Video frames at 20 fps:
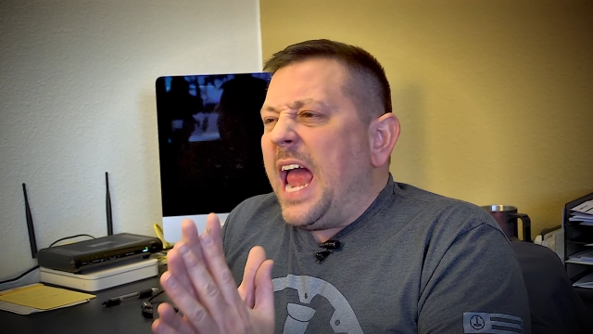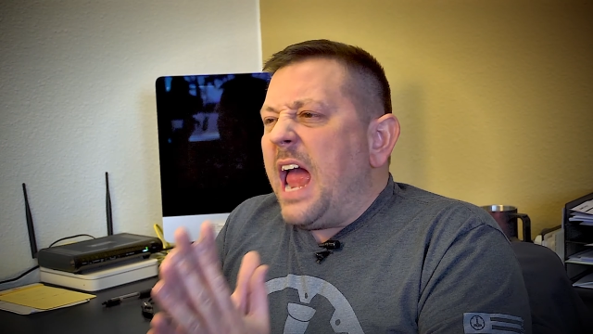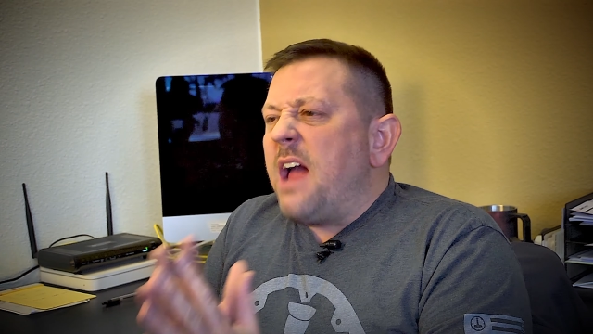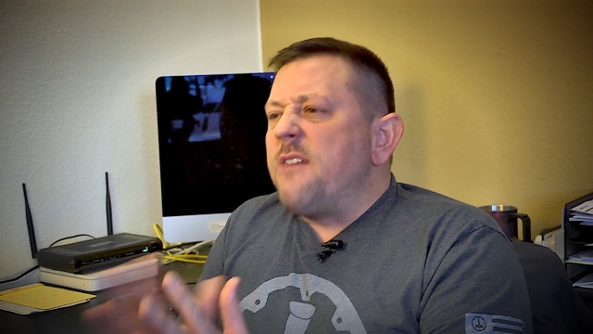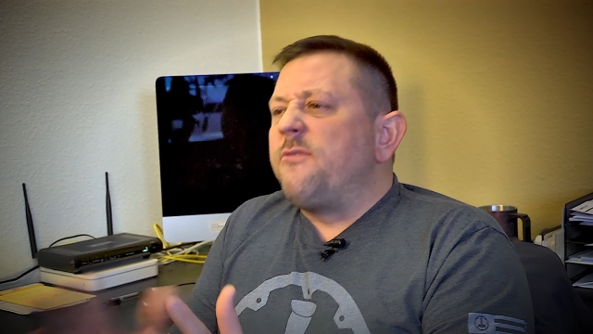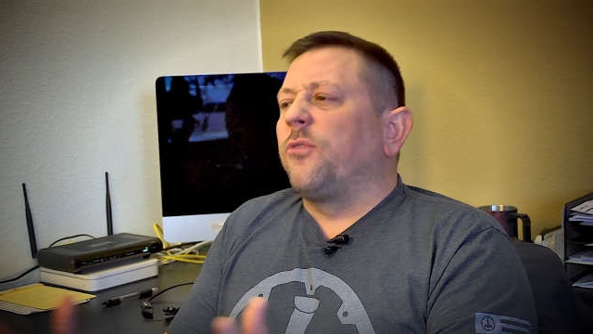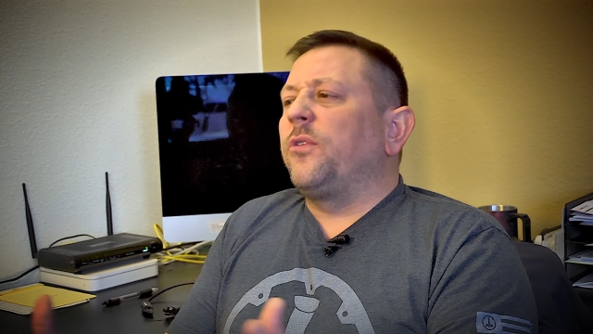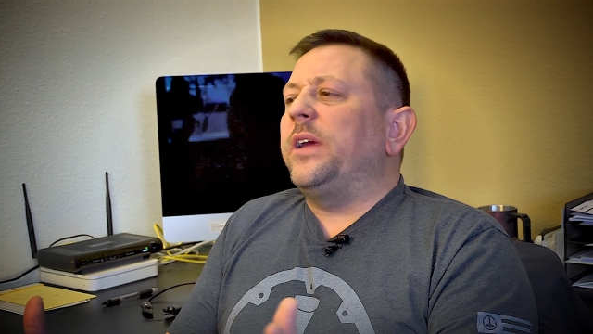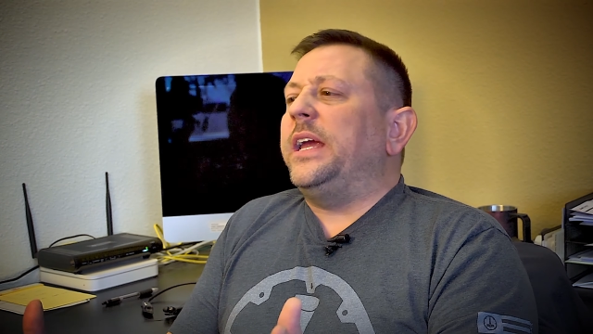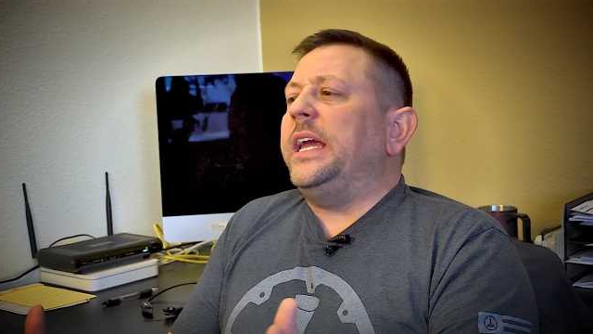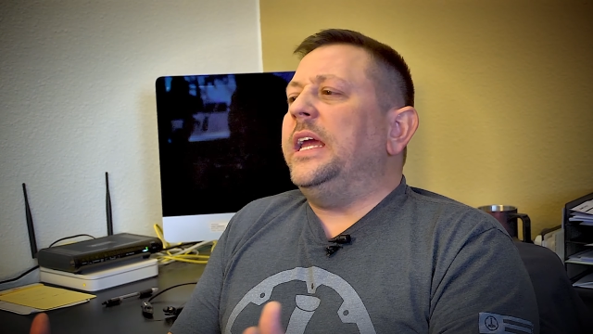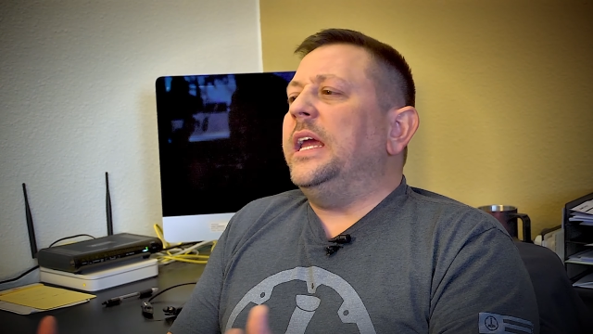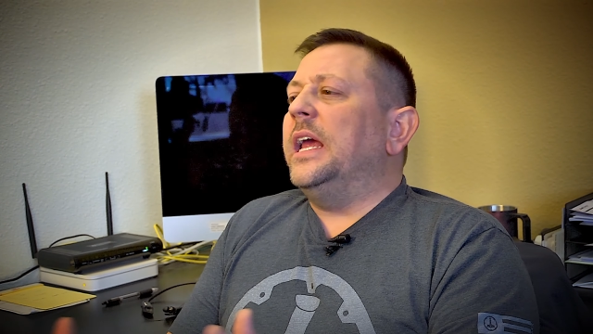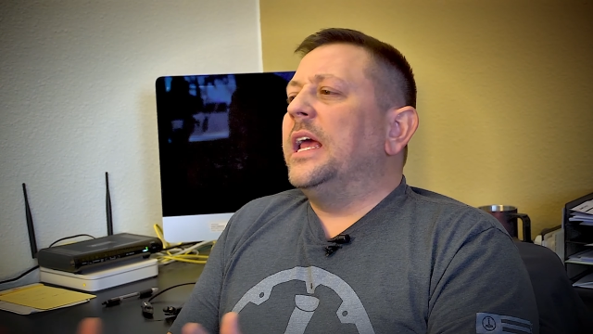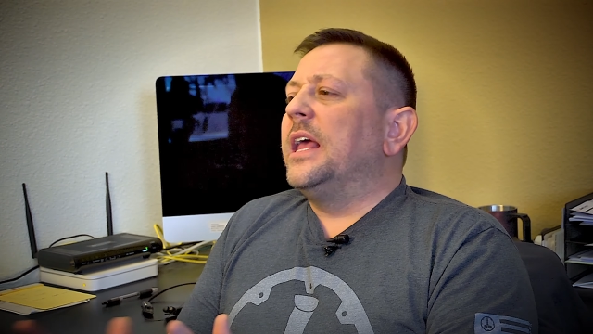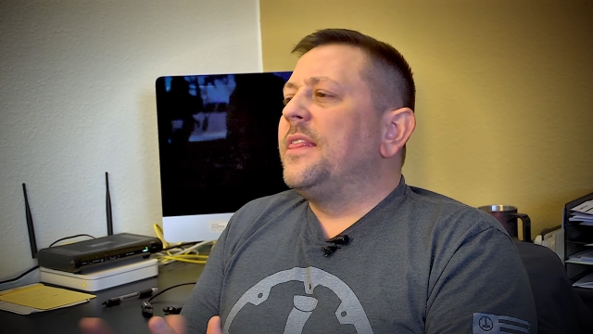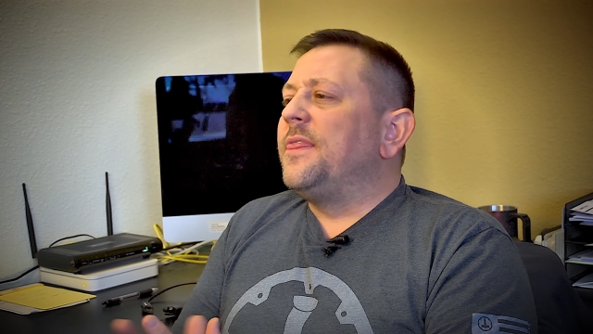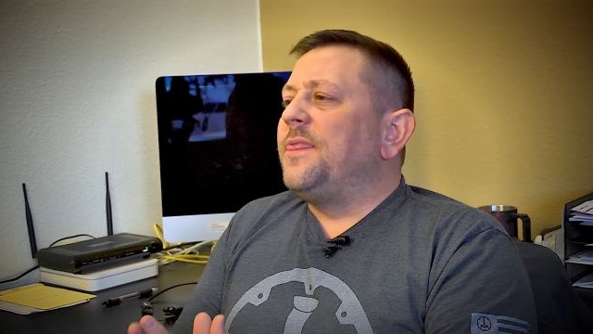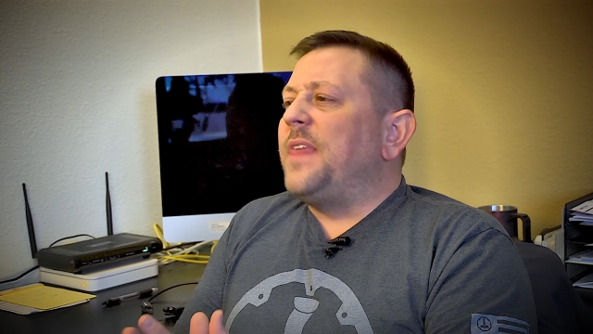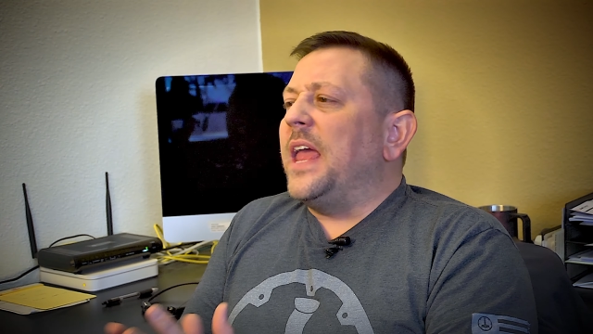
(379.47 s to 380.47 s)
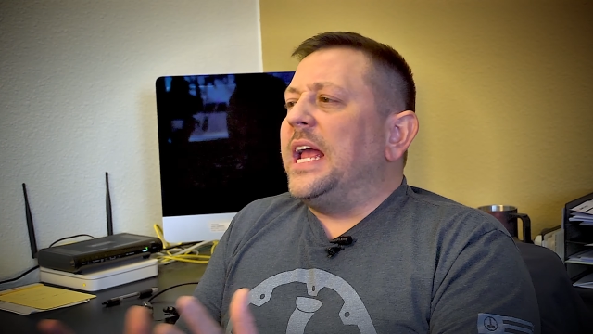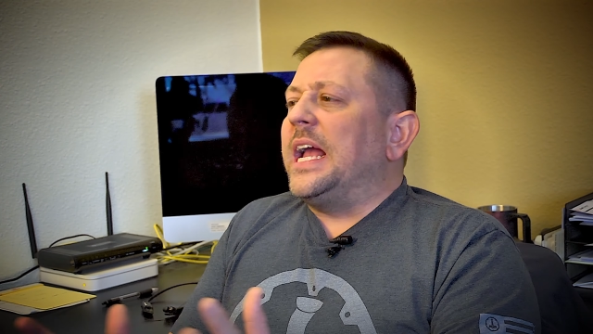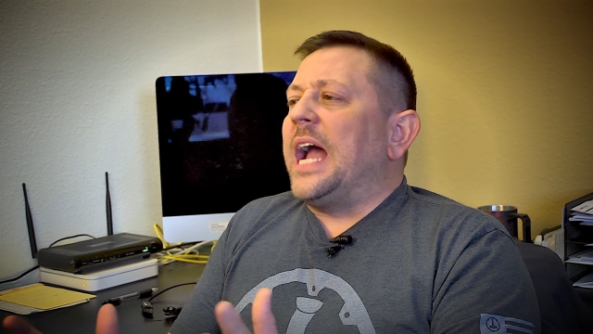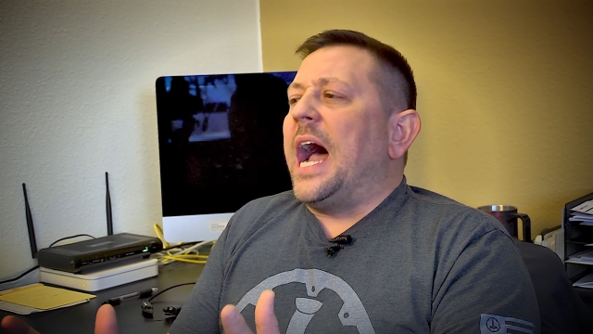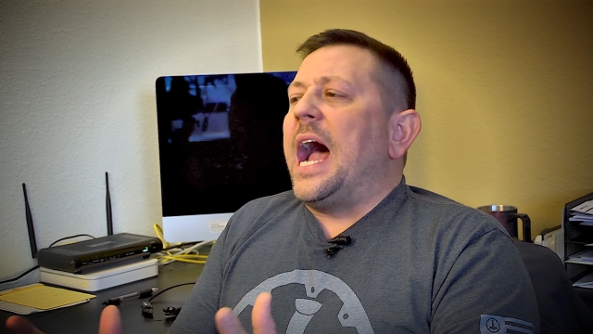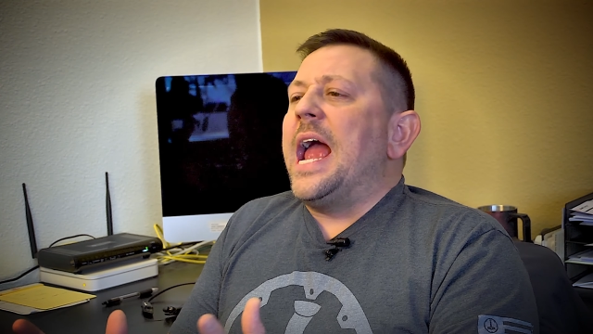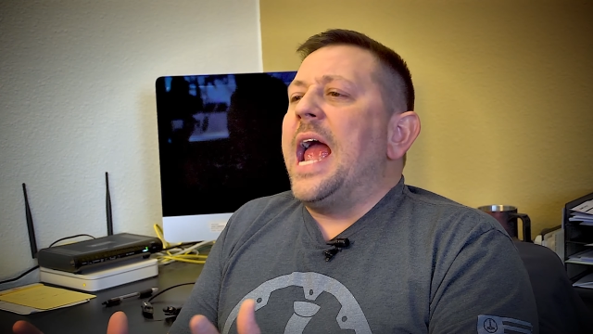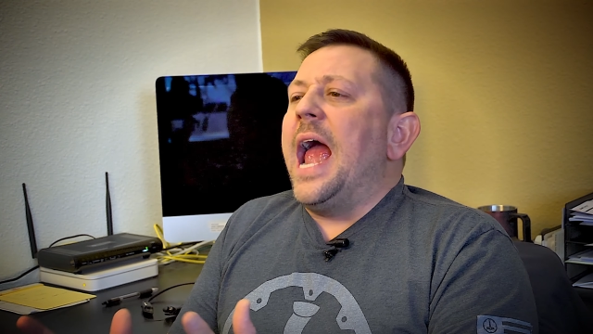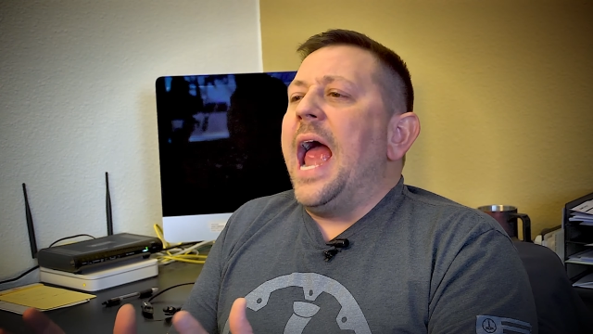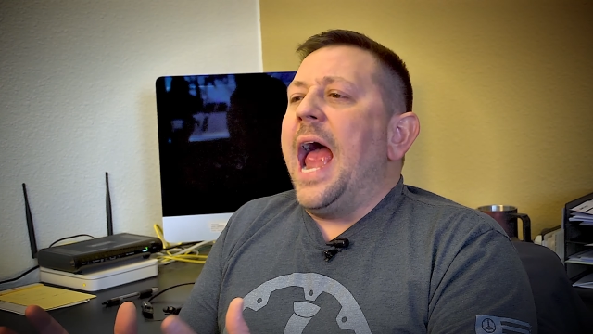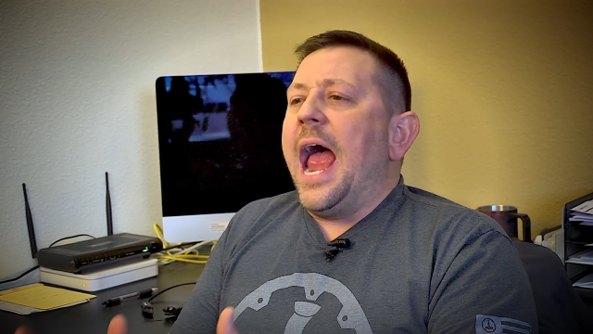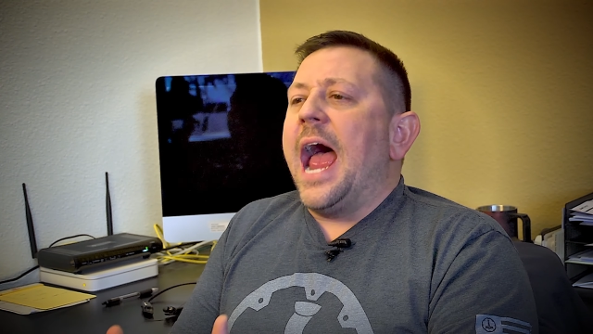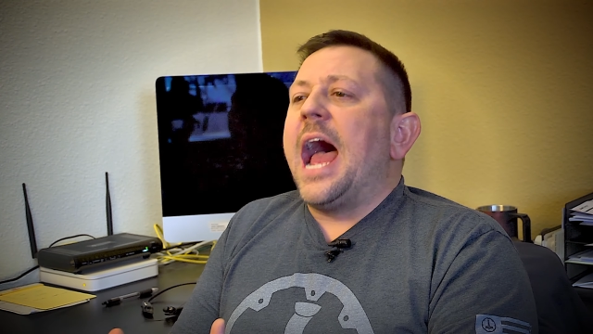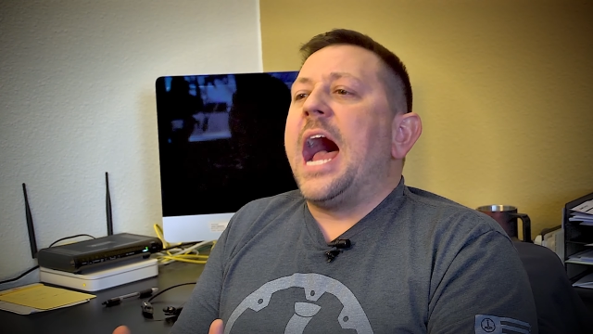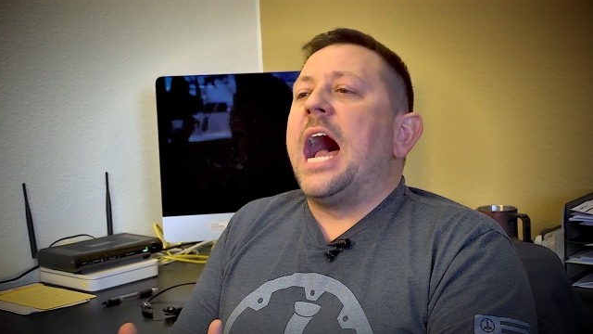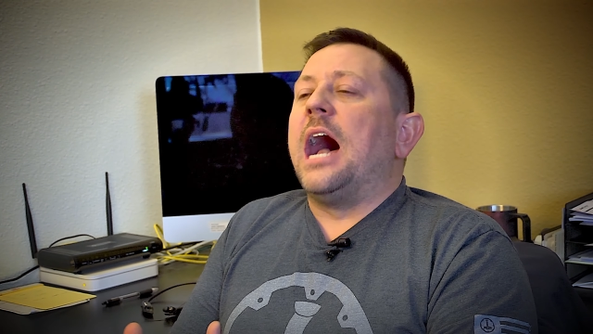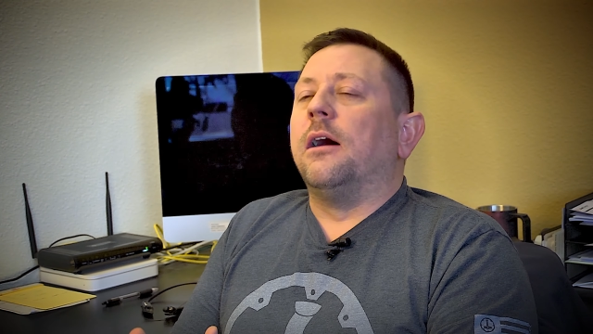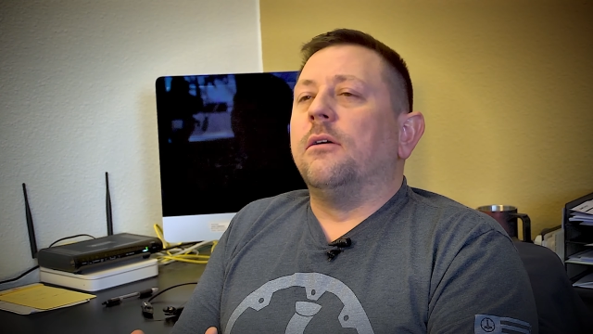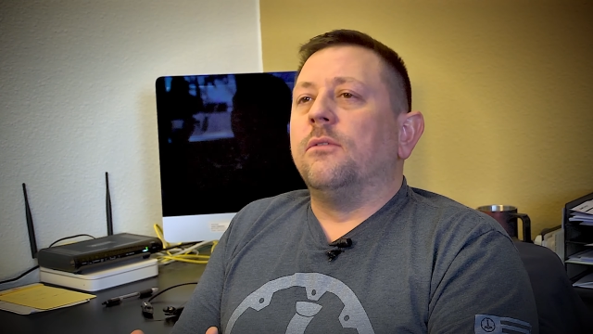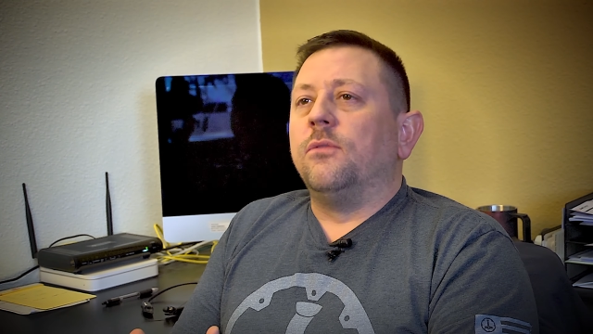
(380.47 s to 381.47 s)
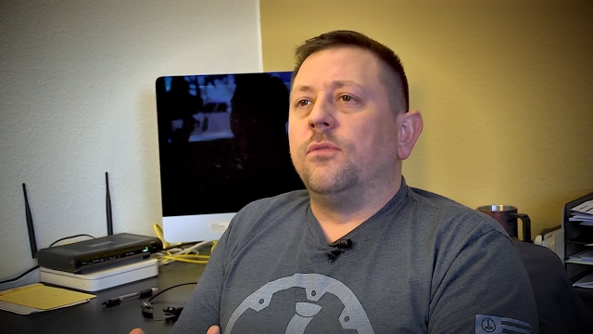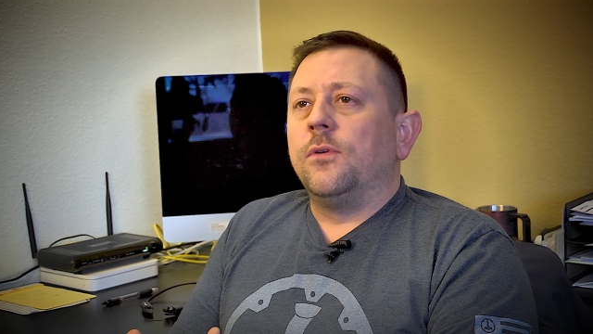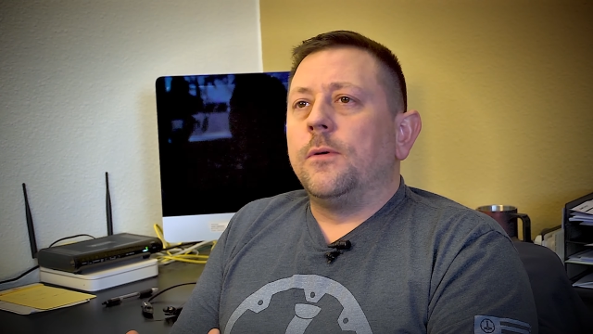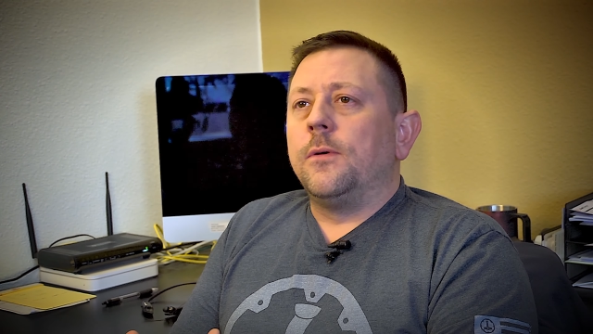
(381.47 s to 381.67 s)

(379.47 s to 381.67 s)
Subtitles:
everything I have